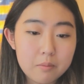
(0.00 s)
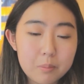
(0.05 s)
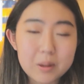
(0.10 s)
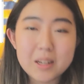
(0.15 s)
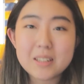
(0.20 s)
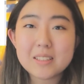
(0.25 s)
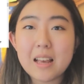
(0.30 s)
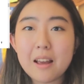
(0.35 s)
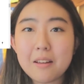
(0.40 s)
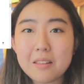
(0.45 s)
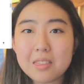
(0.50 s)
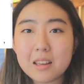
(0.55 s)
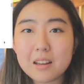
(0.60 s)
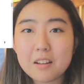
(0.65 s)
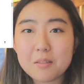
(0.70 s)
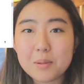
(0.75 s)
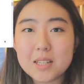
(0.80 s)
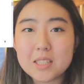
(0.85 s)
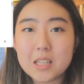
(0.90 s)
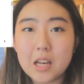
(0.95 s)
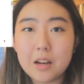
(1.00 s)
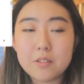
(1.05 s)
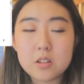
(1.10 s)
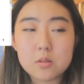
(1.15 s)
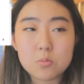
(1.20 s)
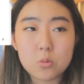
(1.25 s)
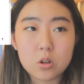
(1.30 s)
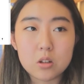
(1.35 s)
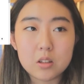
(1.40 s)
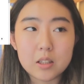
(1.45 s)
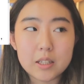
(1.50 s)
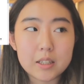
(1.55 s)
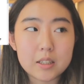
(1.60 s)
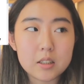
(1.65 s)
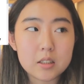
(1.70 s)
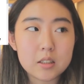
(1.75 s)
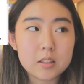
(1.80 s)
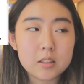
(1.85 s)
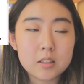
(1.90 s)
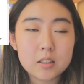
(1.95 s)
because I think of myself as more like
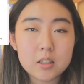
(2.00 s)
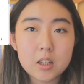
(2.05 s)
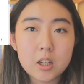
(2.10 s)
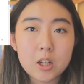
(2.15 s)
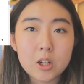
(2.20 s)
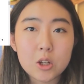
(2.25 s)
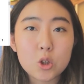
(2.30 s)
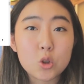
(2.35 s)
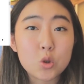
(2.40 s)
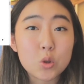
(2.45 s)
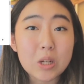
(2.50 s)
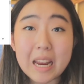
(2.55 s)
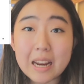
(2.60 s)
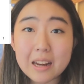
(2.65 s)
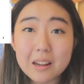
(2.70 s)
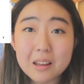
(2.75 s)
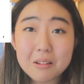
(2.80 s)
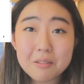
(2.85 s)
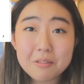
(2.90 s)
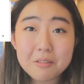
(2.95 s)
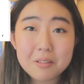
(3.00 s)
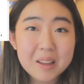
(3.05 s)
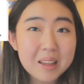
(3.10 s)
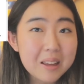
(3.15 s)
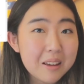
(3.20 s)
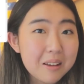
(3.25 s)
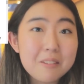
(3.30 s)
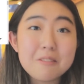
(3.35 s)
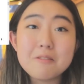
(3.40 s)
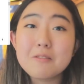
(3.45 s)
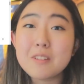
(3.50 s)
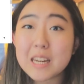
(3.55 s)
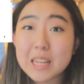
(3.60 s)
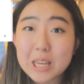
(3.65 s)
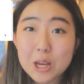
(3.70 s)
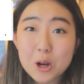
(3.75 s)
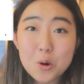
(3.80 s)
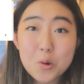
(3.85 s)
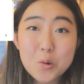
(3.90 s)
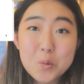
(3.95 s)
a creative
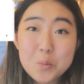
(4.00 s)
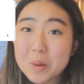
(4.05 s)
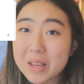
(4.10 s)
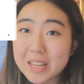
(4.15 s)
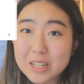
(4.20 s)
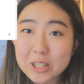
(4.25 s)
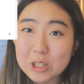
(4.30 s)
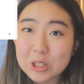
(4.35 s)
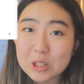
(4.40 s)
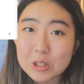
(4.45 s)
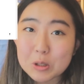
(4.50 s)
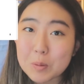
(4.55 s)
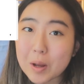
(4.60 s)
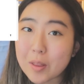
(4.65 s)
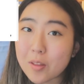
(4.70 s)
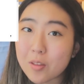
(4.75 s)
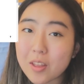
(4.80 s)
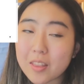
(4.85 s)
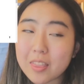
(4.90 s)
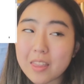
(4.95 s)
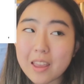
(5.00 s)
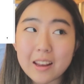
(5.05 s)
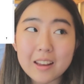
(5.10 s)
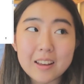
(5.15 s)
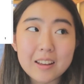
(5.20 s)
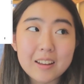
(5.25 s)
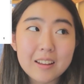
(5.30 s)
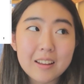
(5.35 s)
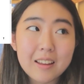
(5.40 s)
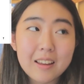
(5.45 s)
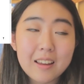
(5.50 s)
video maker rather than like